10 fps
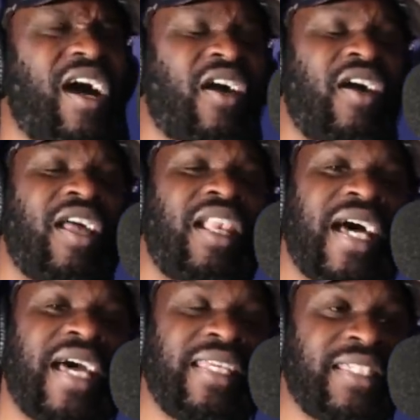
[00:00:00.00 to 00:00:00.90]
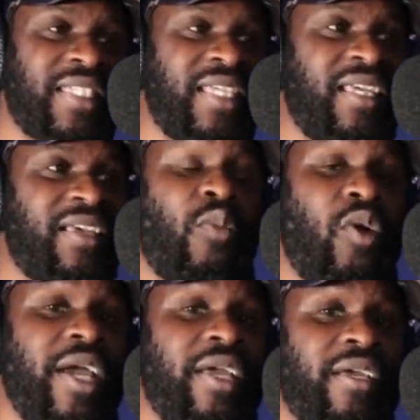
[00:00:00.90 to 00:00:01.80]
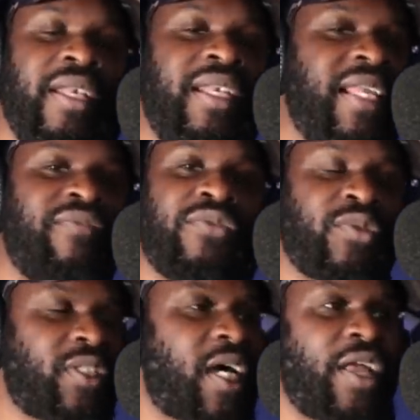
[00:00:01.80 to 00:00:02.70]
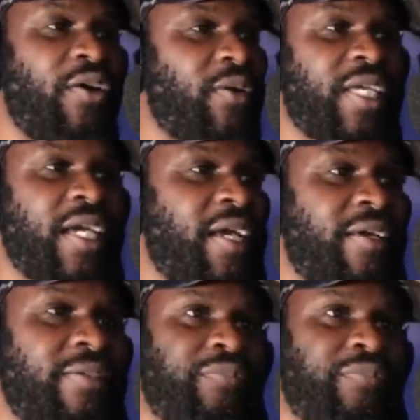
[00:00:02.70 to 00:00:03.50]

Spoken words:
I can't lie, you see, boy, levels, I don't care.